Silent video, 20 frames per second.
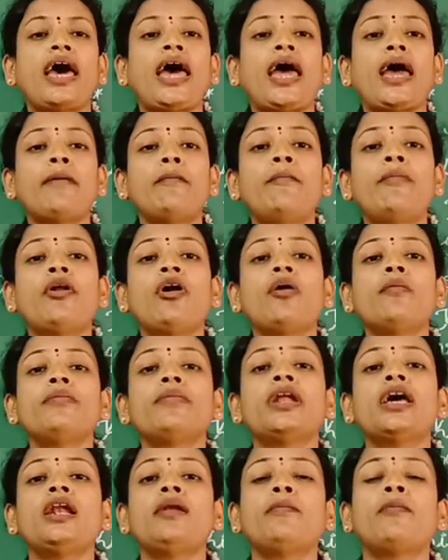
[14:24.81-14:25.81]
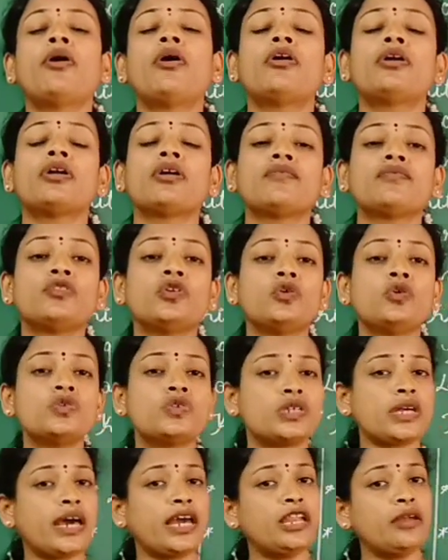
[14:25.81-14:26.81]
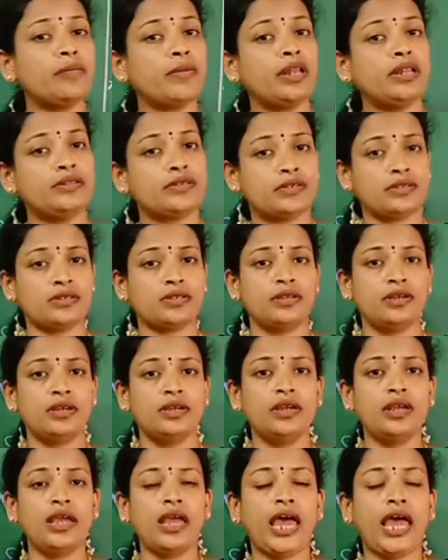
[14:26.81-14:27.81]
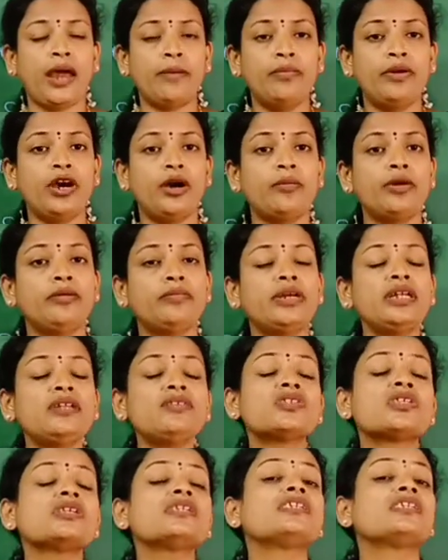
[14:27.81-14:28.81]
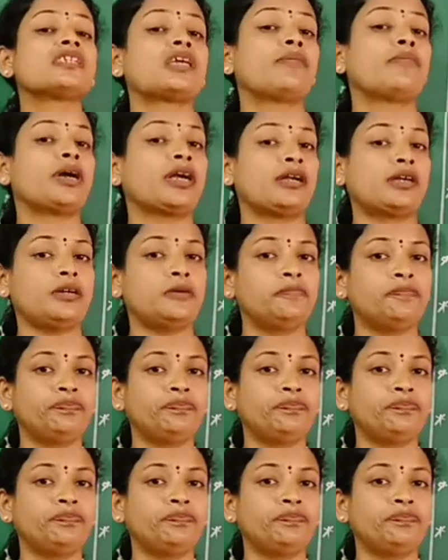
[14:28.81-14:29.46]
abdominal part of those animals. Abdomen means stomach.